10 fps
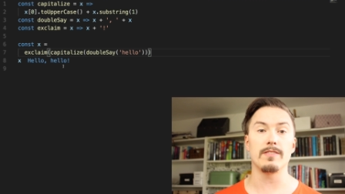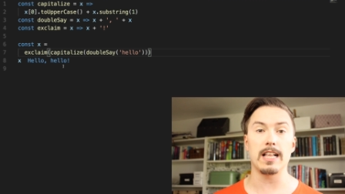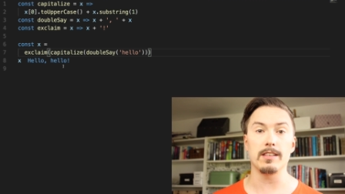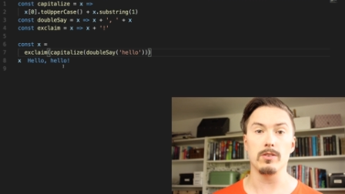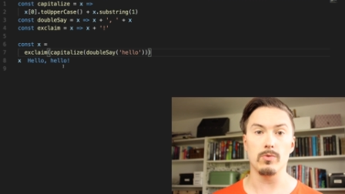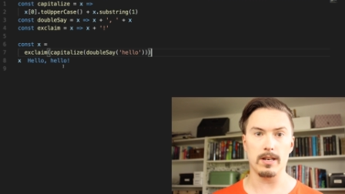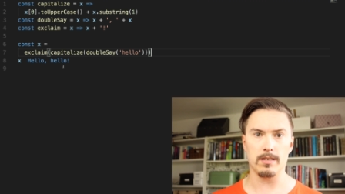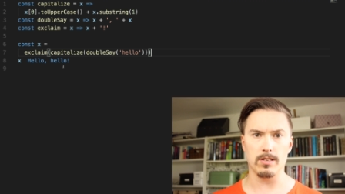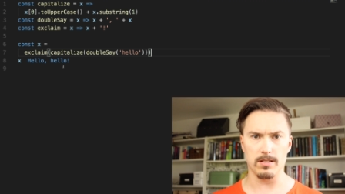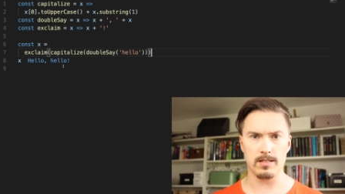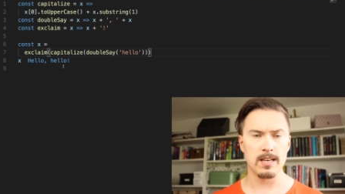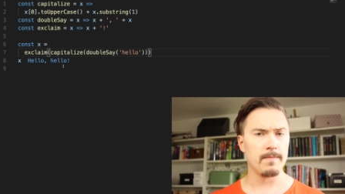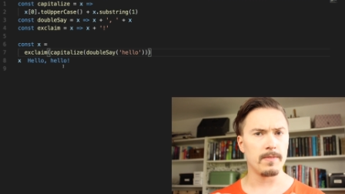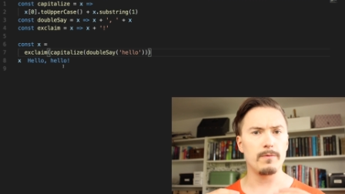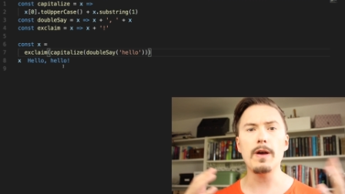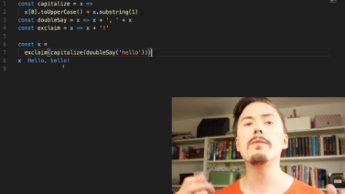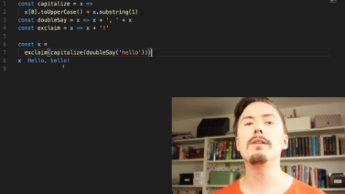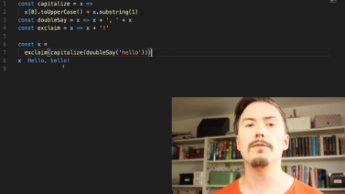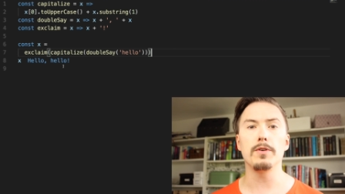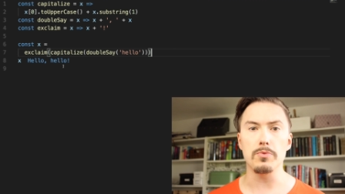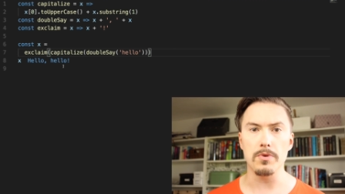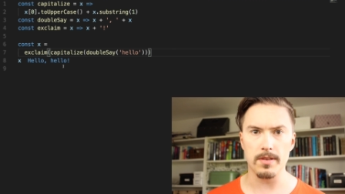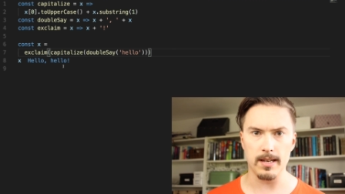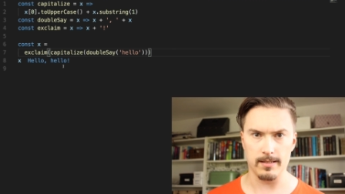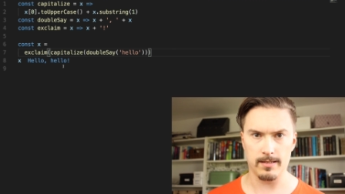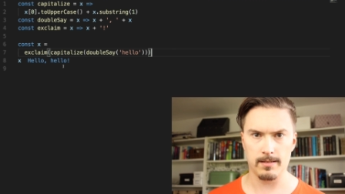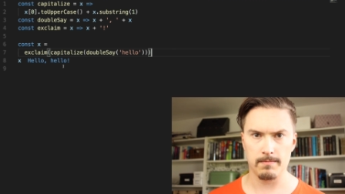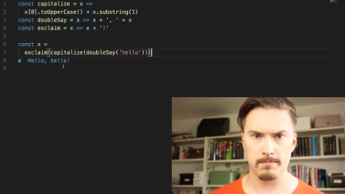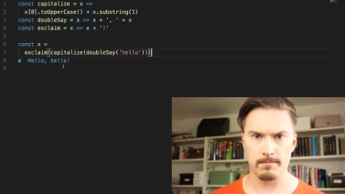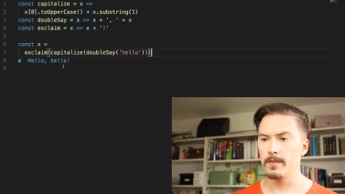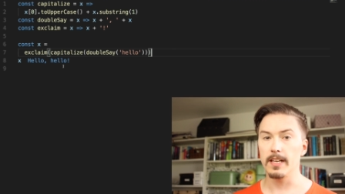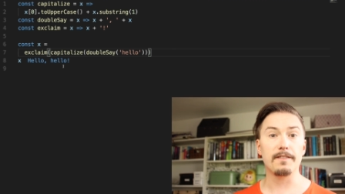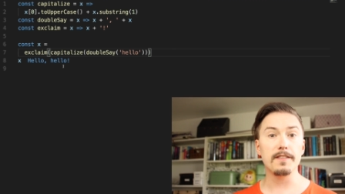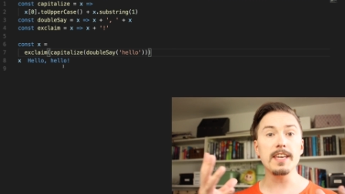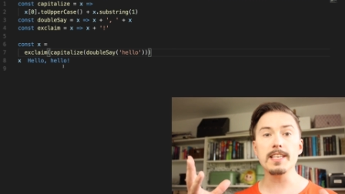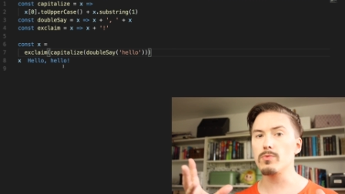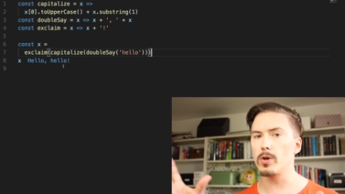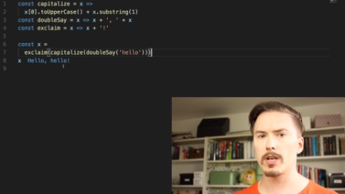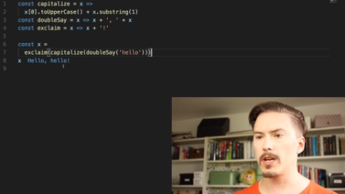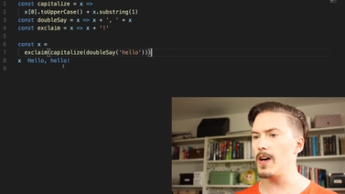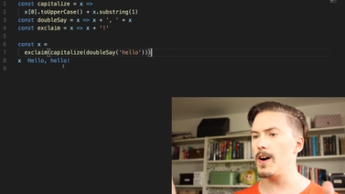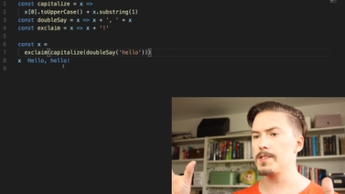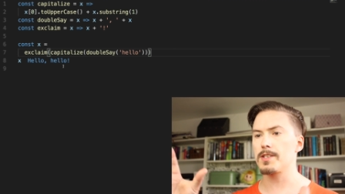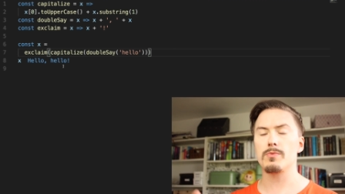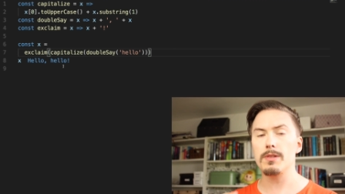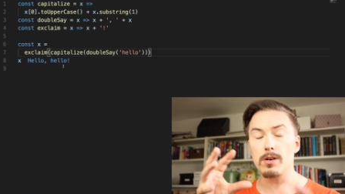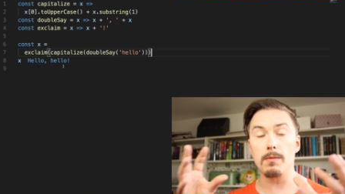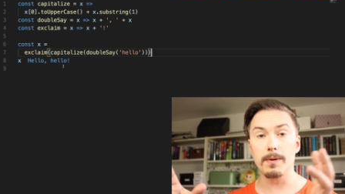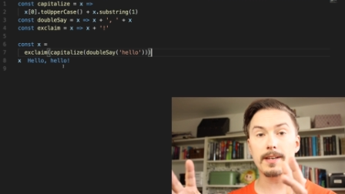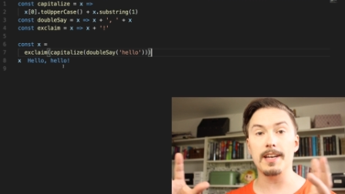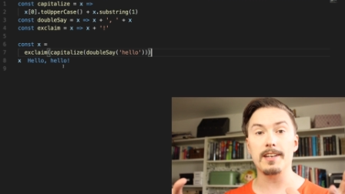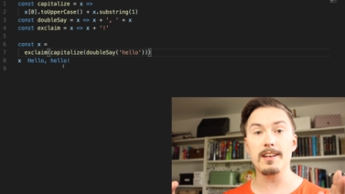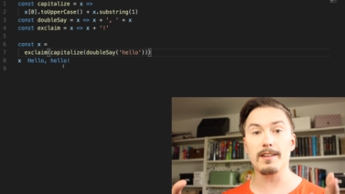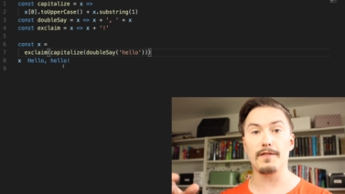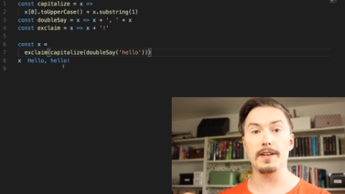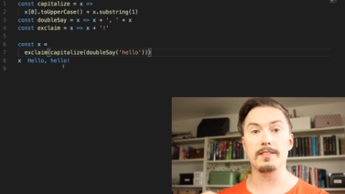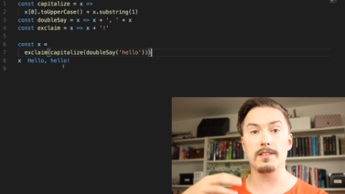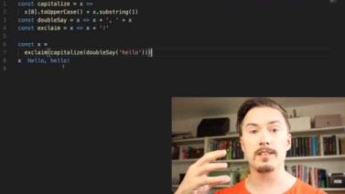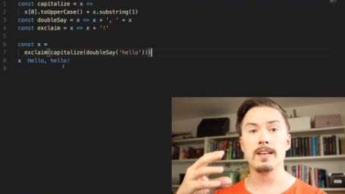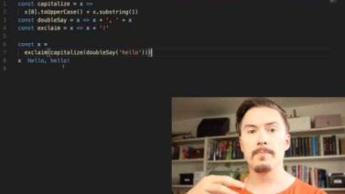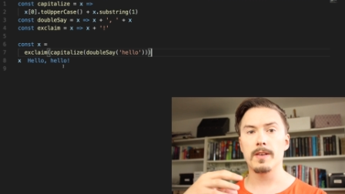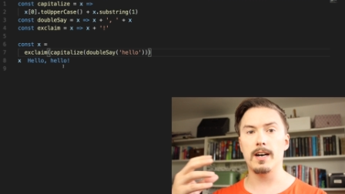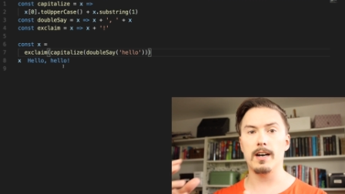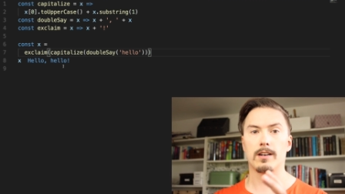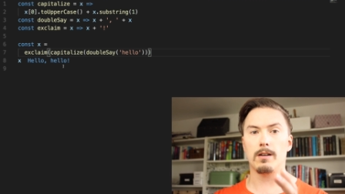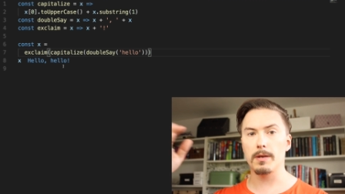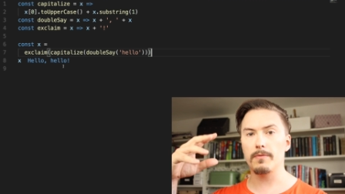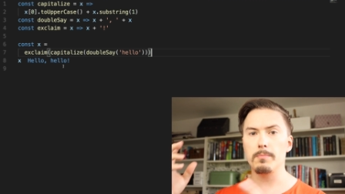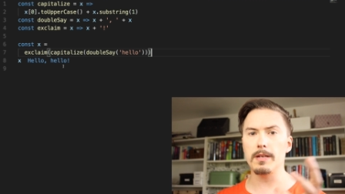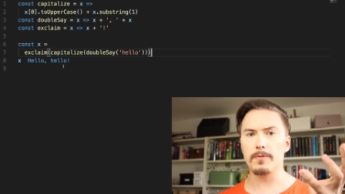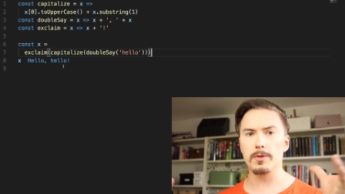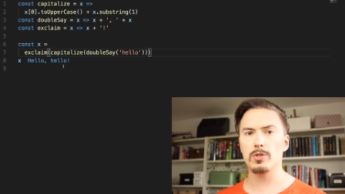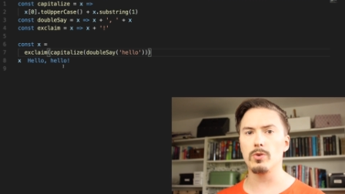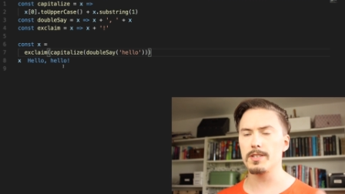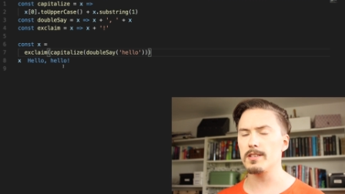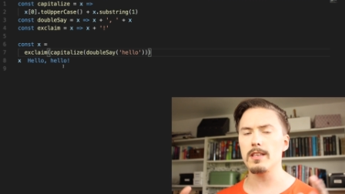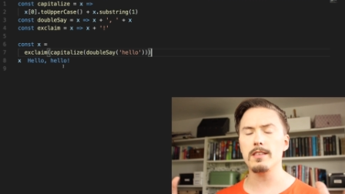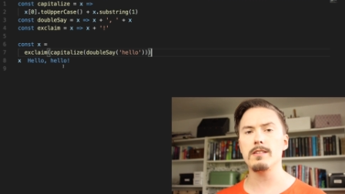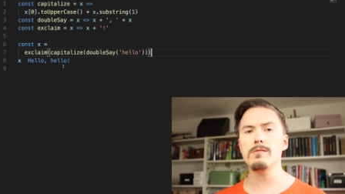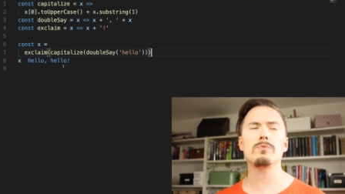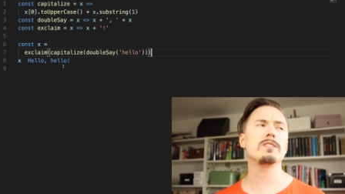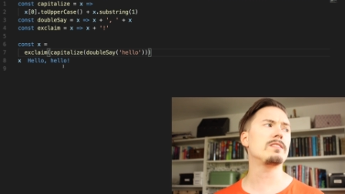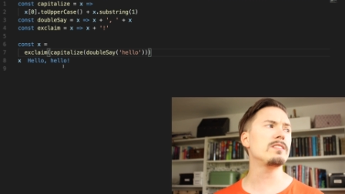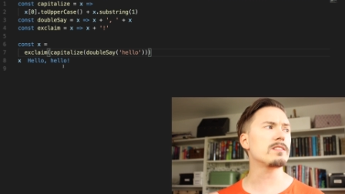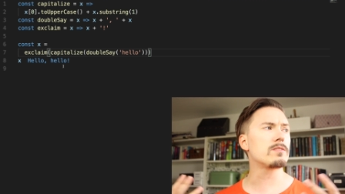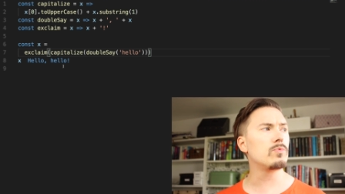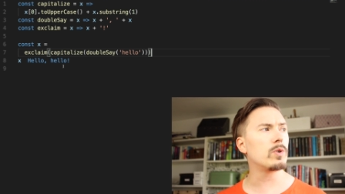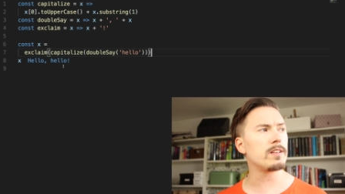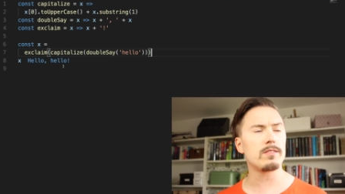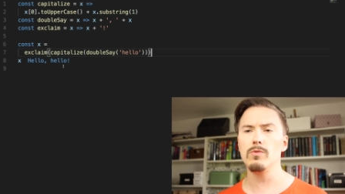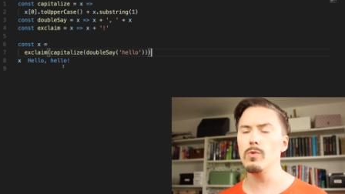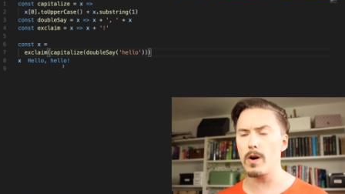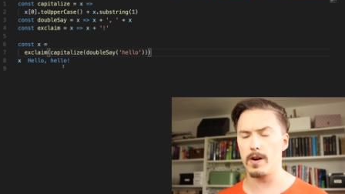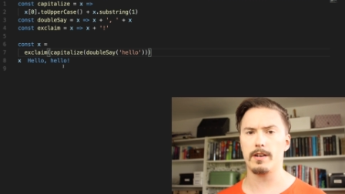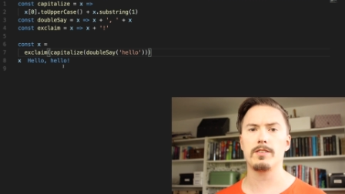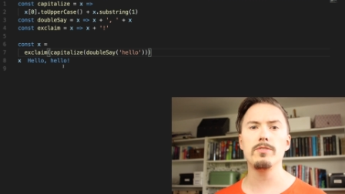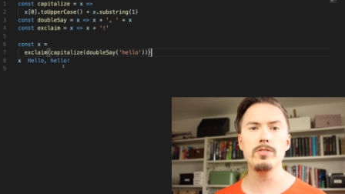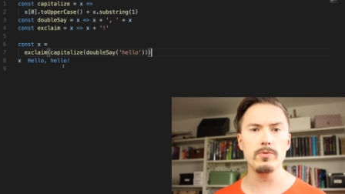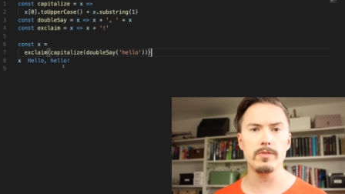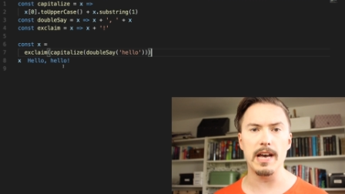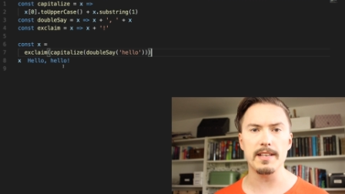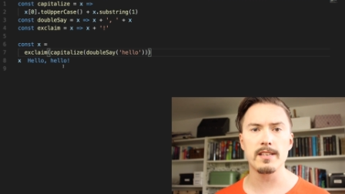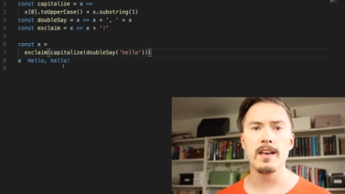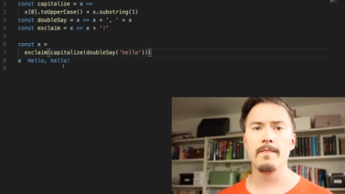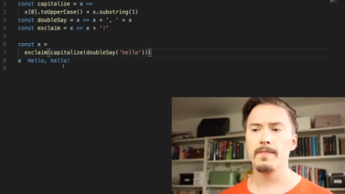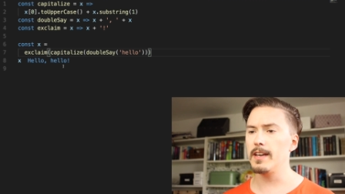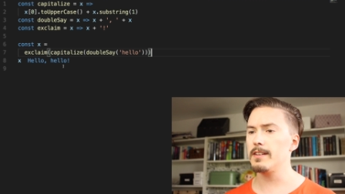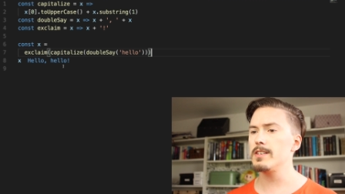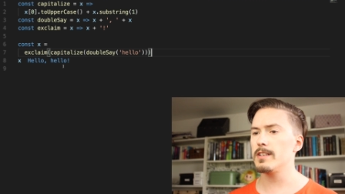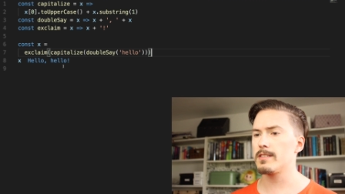a value, and it does very few things. If these were classes with complicated interfaces coming from different sources, it just wouldn't work to do this. It